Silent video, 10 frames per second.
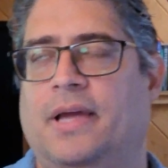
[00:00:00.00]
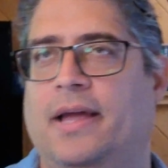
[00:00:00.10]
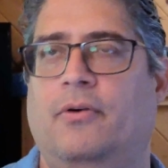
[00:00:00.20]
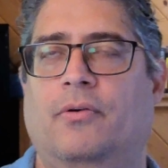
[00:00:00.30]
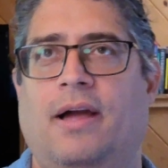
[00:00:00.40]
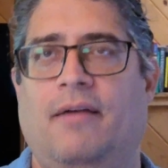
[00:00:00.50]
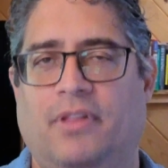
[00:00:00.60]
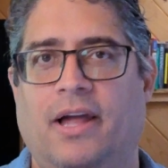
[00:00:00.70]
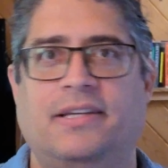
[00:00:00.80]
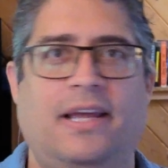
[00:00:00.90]
don't have a
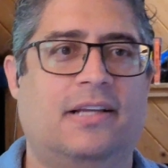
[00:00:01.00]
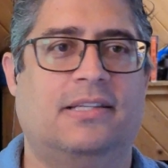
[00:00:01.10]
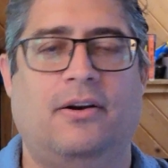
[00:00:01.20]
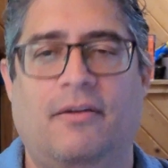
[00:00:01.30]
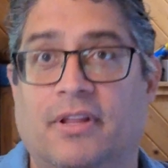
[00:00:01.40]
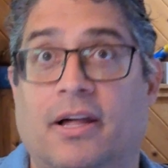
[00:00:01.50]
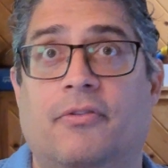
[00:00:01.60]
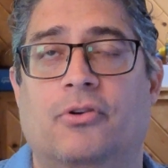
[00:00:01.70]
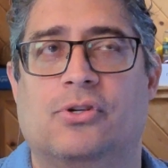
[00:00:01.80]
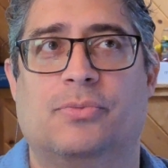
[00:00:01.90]
lot of data because I don't have a lot
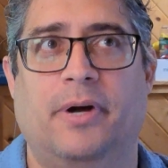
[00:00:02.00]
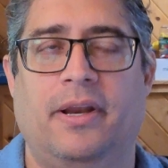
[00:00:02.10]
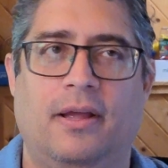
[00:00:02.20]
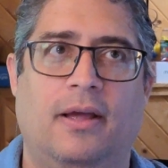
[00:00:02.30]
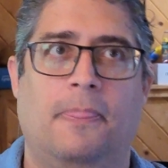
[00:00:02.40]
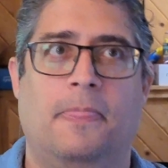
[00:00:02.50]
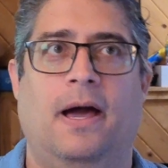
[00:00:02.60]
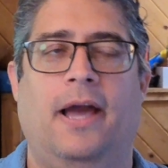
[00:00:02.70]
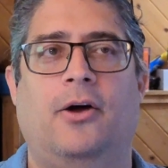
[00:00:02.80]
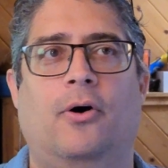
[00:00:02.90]
of users, but
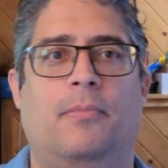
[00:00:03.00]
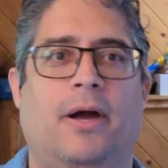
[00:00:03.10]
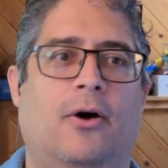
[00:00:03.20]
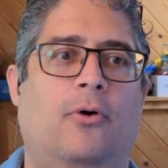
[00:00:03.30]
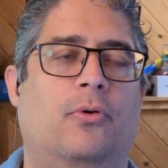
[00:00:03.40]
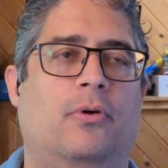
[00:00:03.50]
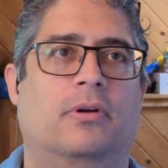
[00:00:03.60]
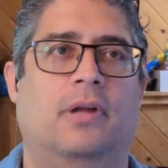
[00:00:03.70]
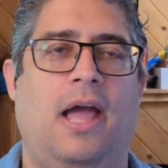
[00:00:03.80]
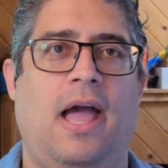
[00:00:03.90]
I know in my own
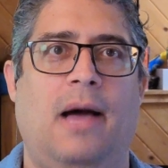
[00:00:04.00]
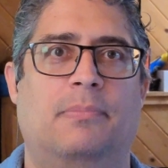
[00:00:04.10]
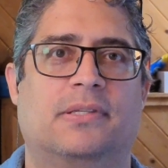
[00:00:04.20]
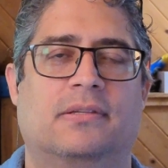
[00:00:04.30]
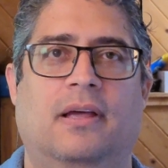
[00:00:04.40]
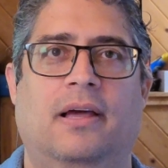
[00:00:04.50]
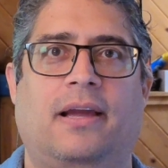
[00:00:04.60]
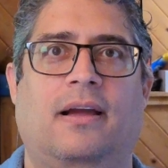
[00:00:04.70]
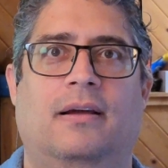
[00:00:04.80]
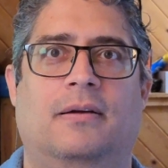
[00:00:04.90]
apps,
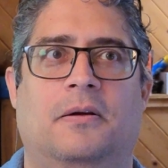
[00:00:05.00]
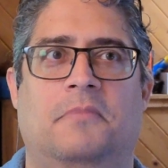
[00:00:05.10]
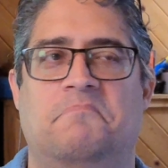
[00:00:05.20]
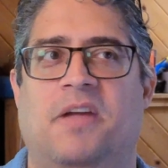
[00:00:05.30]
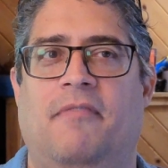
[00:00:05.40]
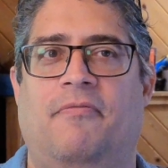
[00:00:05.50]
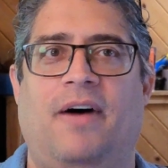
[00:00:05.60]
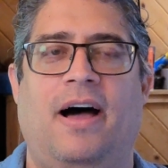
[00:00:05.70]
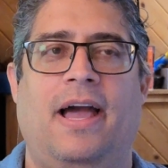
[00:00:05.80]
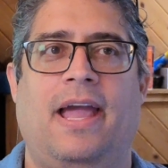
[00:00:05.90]
like if
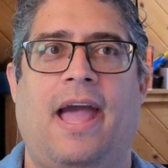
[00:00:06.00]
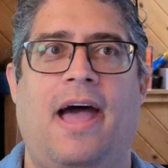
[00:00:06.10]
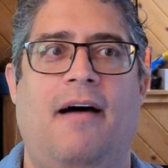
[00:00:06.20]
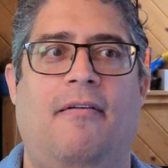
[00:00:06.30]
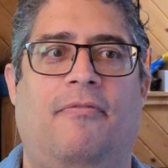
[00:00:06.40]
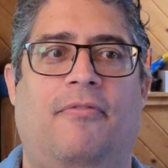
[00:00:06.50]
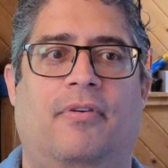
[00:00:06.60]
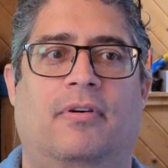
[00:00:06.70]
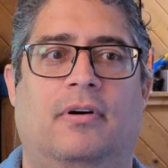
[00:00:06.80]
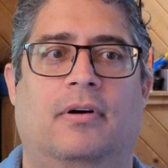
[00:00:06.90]
I have,
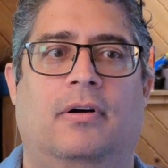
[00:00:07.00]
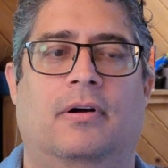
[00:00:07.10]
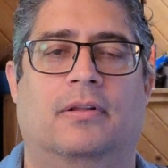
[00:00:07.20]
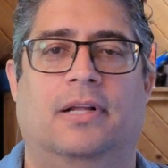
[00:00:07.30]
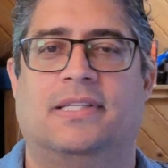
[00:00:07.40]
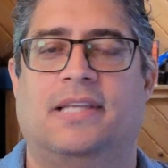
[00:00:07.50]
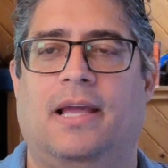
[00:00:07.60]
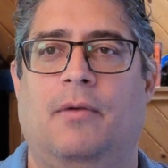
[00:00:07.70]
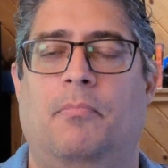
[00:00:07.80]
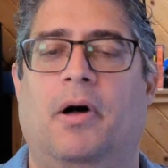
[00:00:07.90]
let's say,
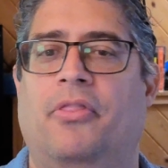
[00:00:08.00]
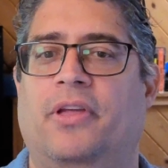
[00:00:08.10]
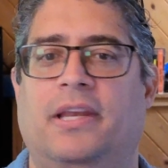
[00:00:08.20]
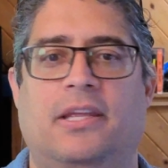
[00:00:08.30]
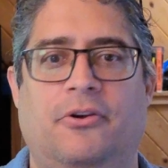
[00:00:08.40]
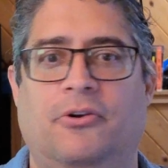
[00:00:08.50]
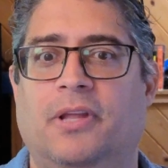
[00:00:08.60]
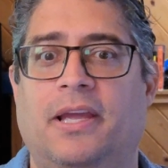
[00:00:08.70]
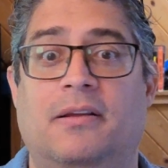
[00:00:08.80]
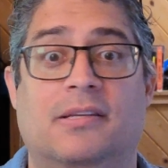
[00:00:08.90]
a monthly and a
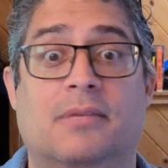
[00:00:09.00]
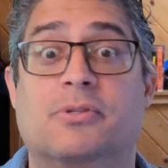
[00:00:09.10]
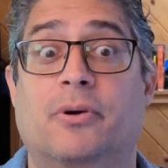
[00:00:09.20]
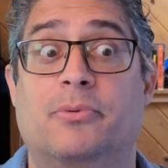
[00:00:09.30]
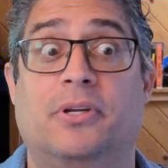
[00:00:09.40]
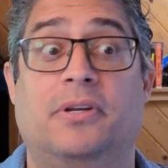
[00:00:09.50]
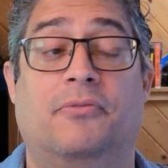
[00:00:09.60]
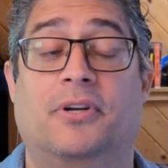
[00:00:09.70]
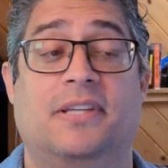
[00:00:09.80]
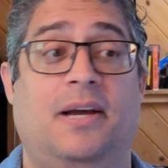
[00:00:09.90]
yearly subscription,
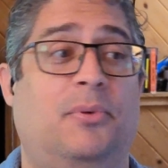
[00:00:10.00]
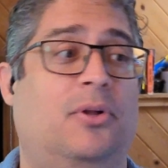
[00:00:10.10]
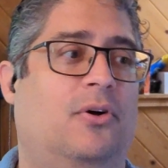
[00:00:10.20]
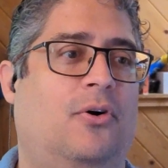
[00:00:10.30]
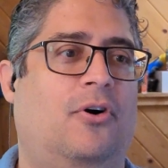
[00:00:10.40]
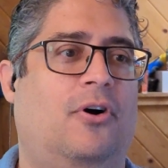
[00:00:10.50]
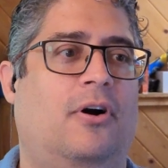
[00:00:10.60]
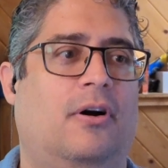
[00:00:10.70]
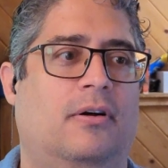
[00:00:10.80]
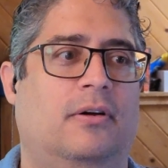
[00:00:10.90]
for example,
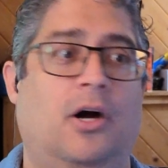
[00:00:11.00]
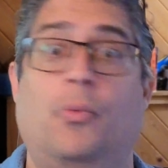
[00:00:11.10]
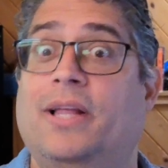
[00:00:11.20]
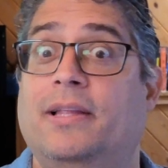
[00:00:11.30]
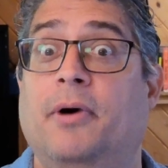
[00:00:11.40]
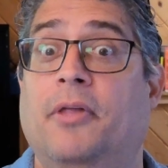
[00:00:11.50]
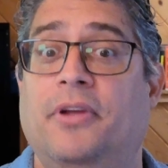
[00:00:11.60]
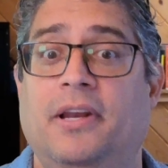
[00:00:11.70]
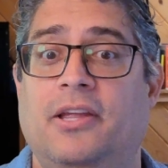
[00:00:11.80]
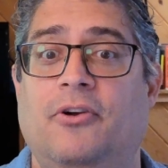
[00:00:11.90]
or a weekly,
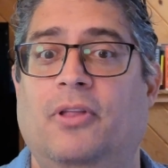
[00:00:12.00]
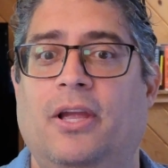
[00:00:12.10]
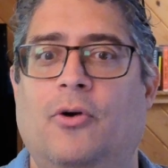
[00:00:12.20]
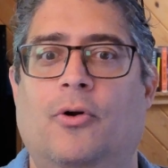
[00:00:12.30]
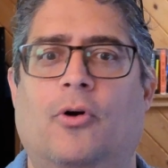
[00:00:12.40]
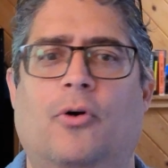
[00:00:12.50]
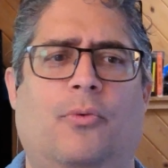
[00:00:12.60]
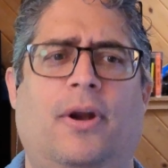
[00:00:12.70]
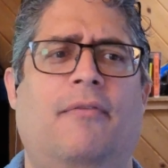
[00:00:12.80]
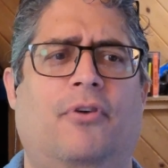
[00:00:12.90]
monthly, and a yearly, or
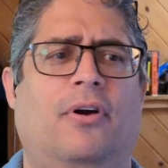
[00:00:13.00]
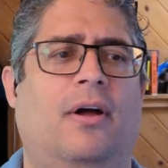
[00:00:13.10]
whatever,